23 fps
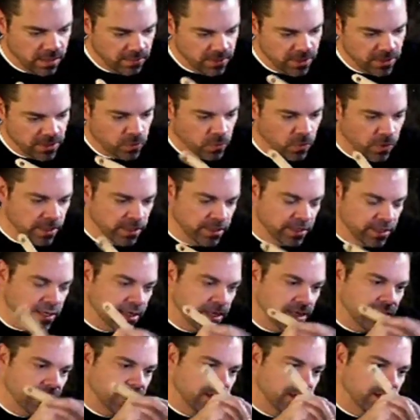I'm just wanting to
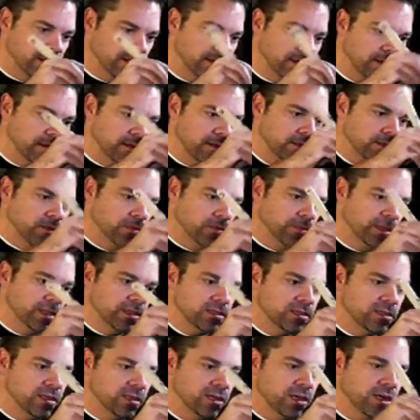get a little bit of
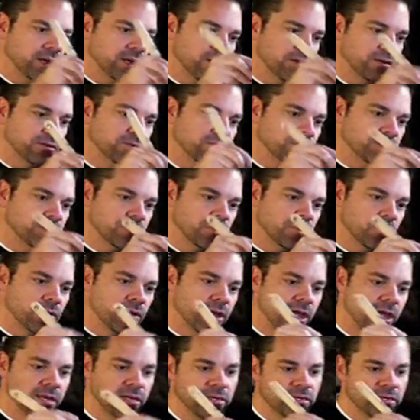this in here just to
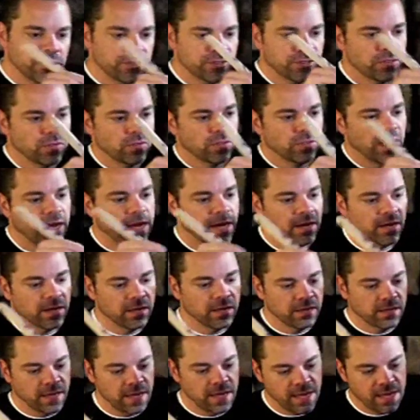create an additional layer
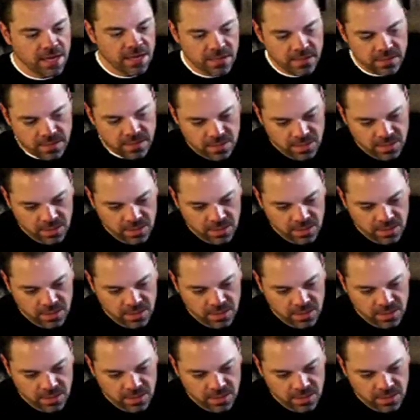and